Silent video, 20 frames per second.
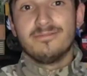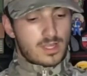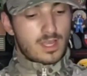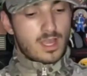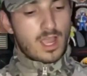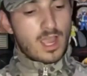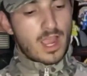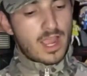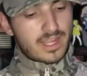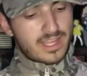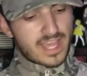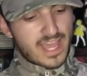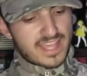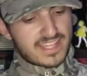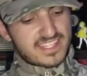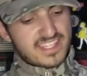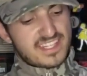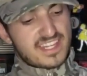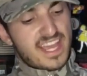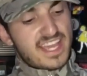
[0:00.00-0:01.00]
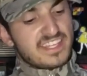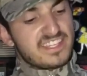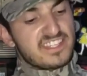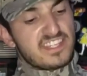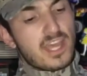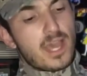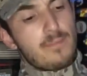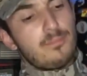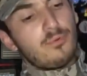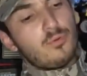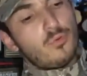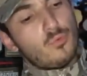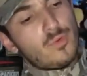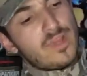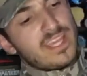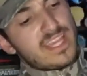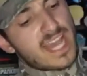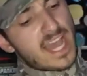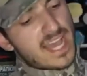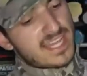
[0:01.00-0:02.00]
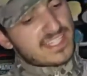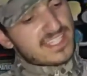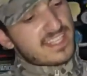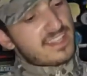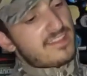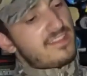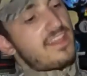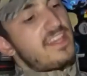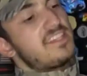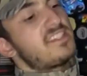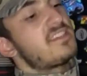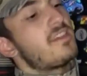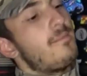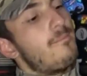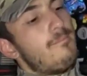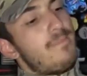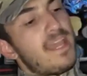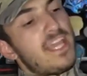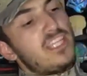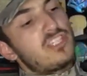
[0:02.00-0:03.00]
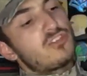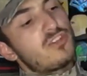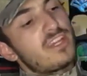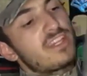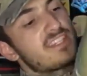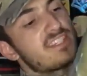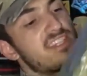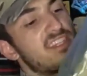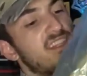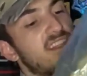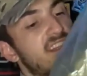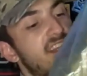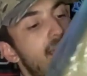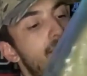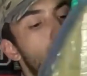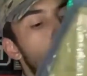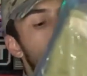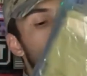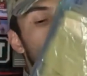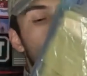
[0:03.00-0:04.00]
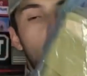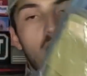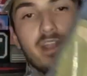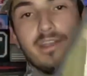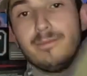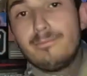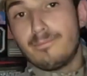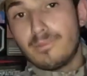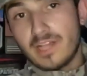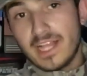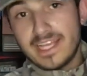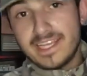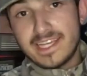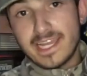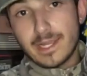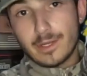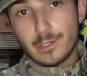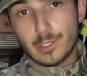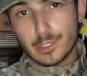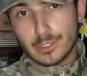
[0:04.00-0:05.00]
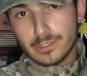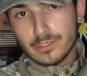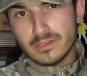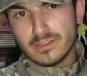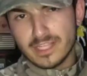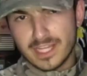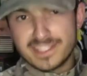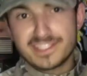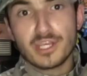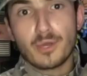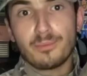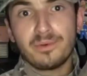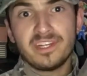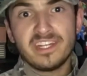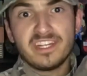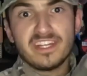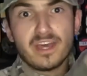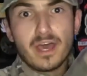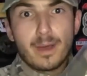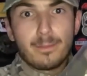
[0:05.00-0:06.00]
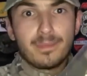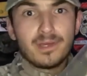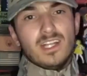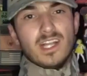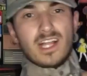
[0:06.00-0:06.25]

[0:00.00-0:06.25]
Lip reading: Alright guys, next up we got this Matrix Level 1 plate carrier. Let's open it up.